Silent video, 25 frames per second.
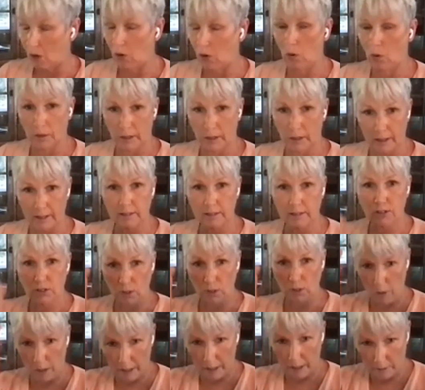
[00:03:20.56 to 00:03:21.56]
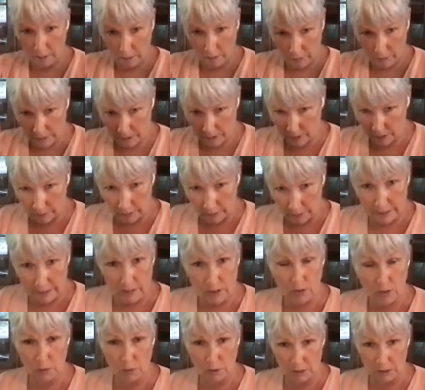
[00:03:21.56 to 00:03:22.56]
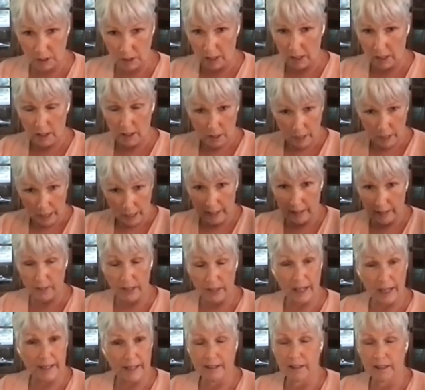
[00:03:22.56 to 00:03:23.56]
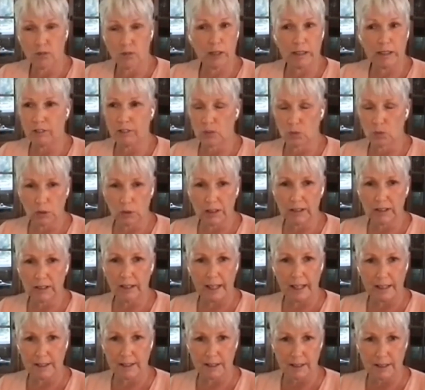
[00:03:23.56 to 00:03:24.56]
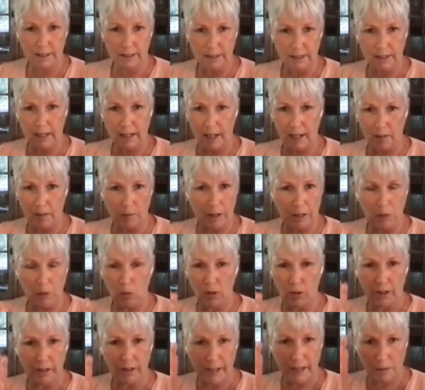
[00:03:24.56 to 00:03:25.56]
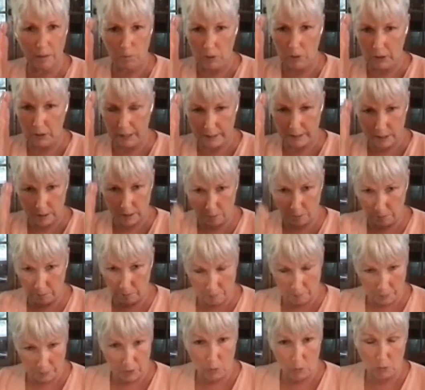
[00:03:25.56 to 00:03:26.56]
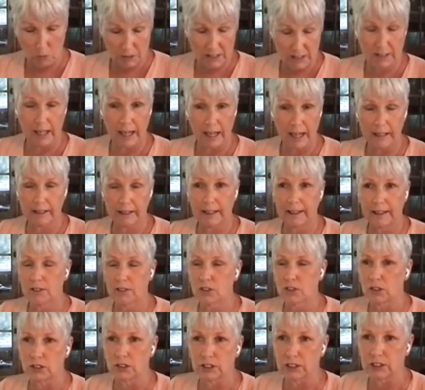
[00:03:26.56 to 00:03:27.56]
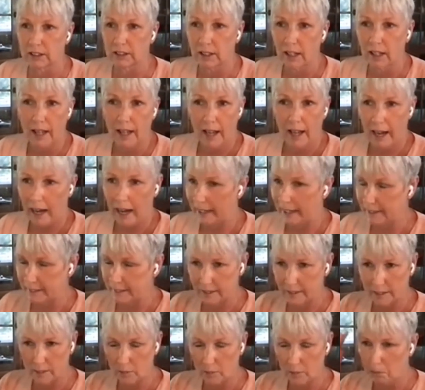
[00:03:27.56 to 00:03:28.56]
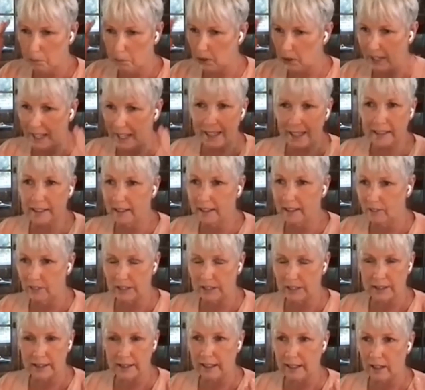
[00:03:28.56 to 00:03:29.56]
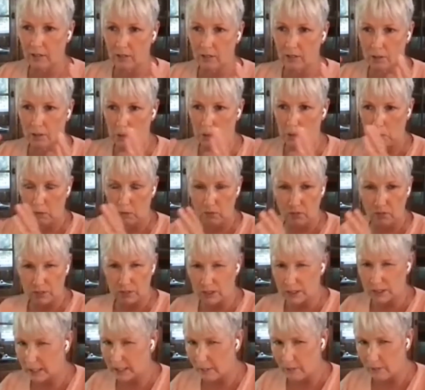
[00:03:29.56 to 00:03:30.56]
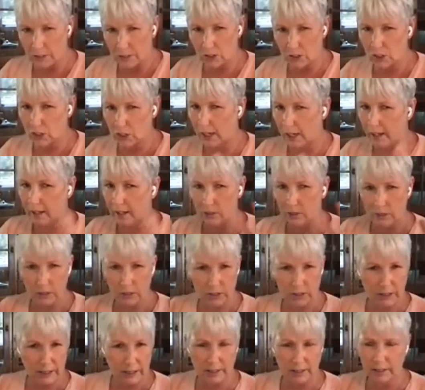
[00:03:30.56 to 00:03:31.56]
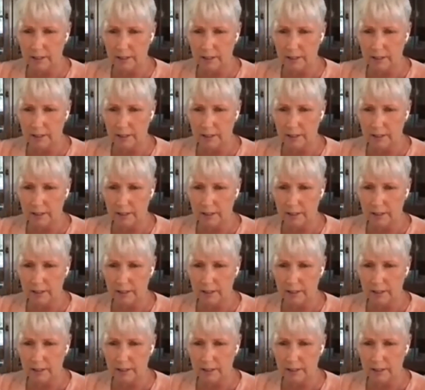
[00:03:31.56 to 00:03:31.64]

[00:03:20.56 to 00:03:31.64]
Okay, so there's a list. I didn't even realize it at the time. They weren't numbered. There was 9 angels, and I didn't put any of it together about 7 chakras.